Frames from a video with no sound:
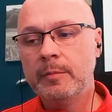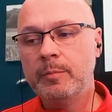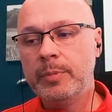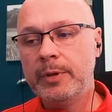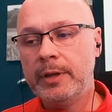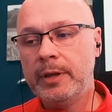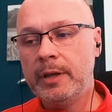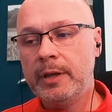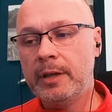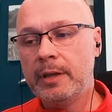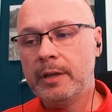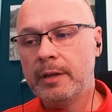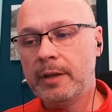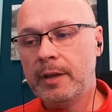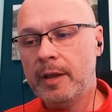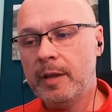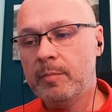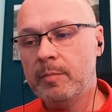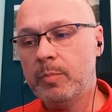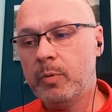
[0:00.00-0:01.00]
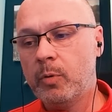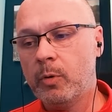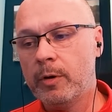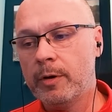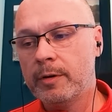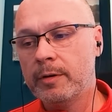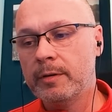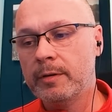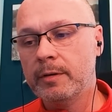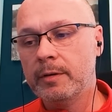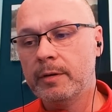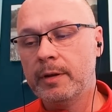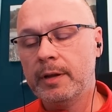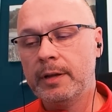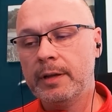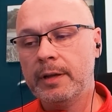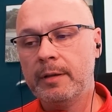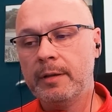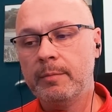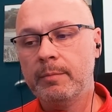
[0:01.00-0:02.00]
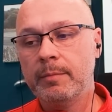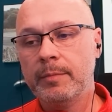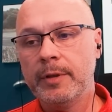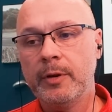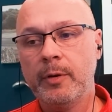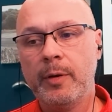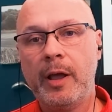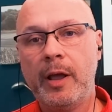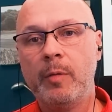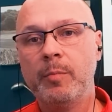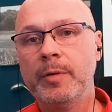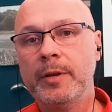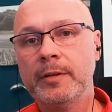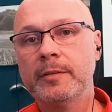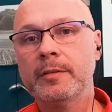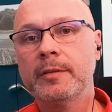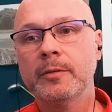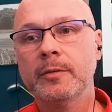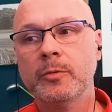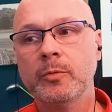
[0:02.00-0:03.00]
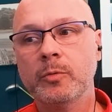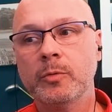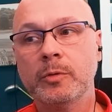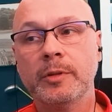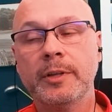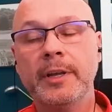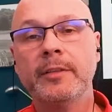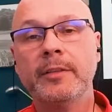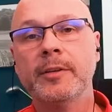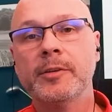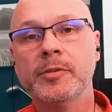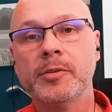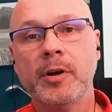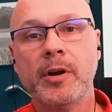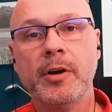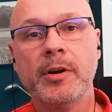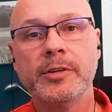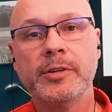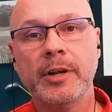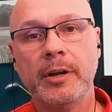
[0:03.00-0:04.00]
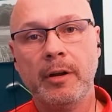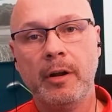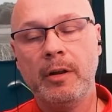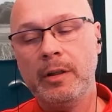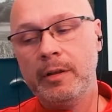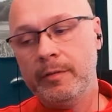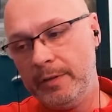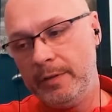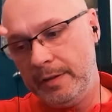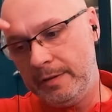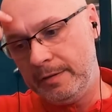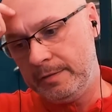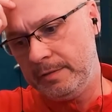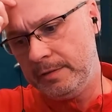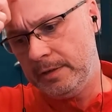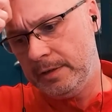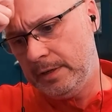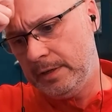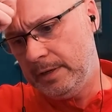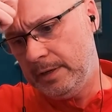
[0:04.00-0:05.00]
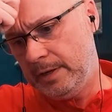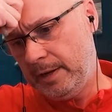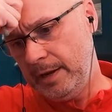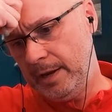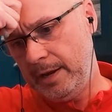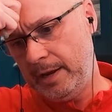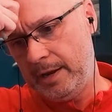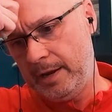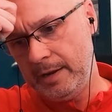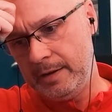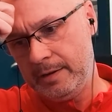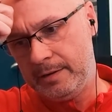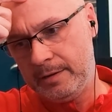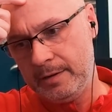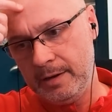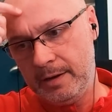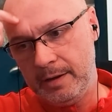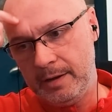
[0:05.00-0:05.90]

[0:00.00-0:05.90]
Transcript: being important, helping to lead the charge on all of this. And